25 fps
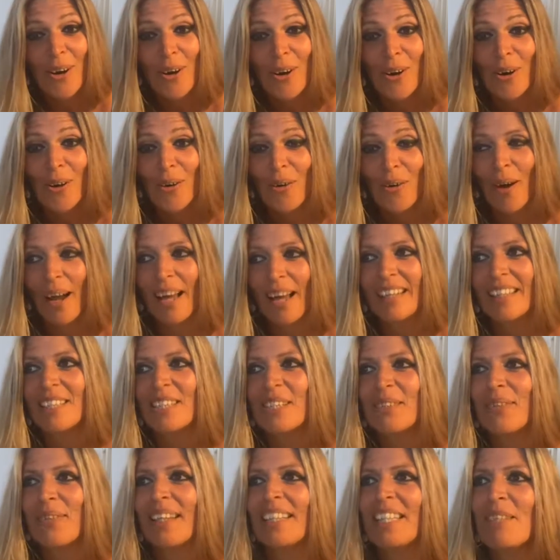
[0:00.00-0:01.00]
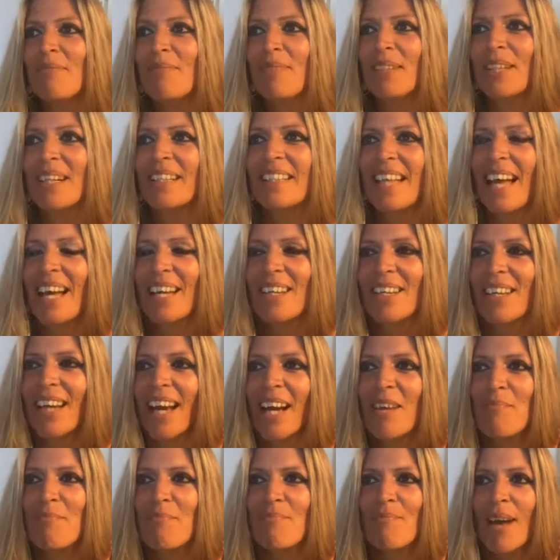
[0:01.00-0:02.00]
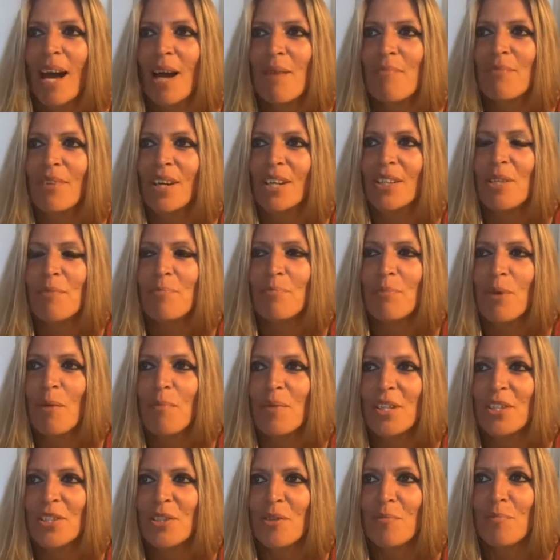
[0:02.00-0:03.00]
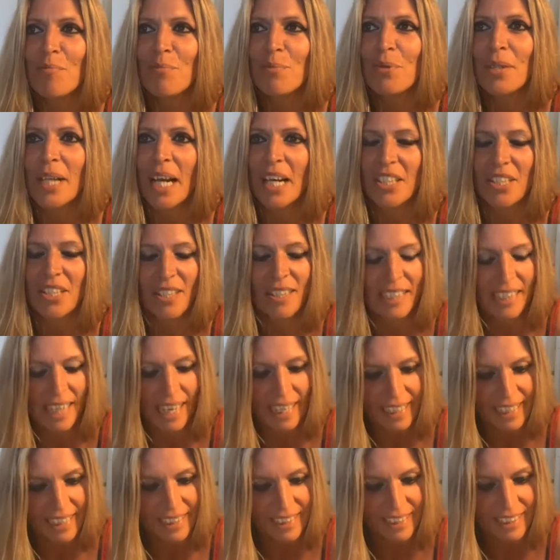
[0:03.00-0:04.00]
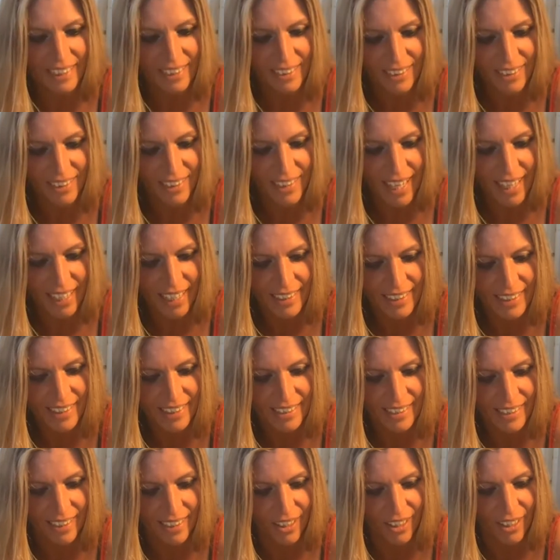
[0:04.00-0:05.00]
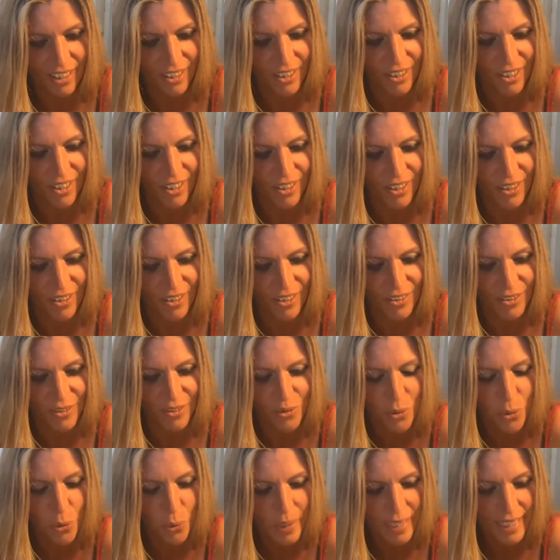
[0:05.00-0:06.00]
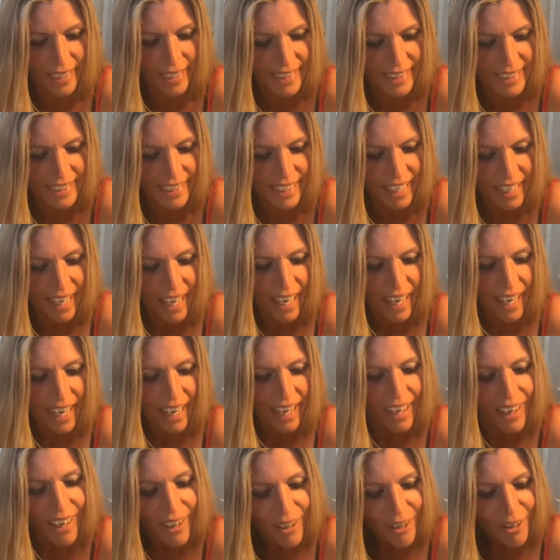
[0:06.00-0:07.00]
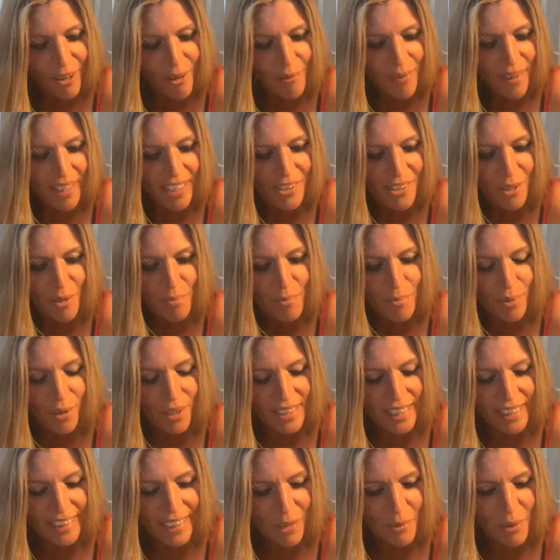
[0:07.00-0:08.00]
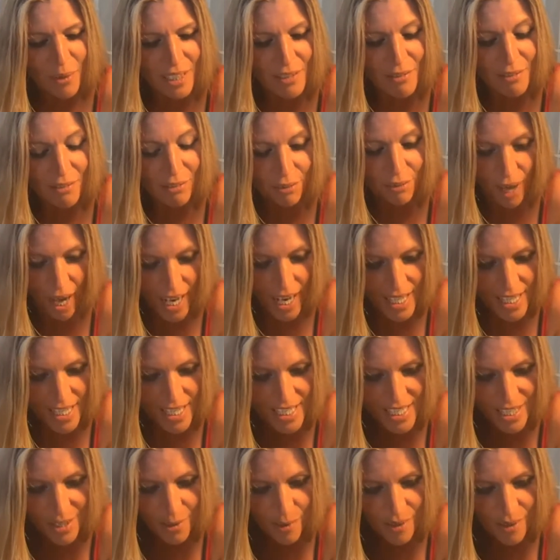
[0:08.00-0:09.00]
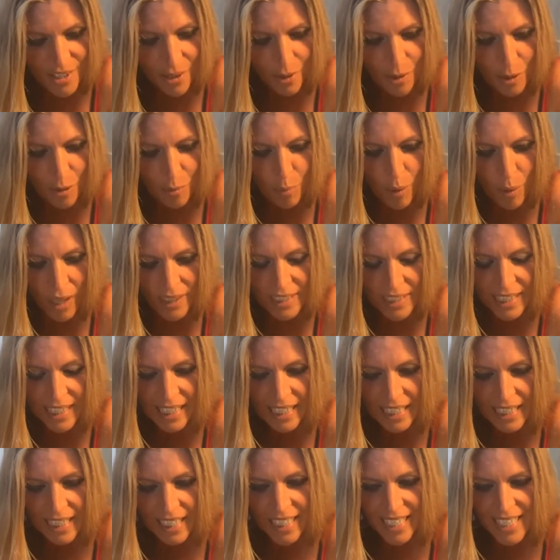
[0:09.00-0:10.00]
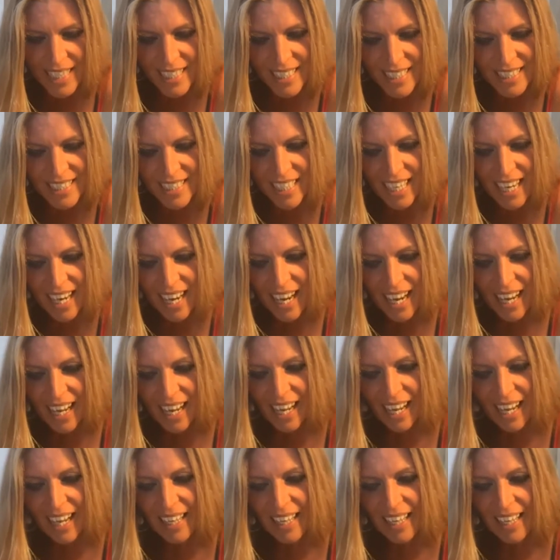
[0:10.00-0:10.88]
Well, it's funny because I'm going to publish a book actually, like in the next 2 weeks. It's a book that I was in French with a part in English, and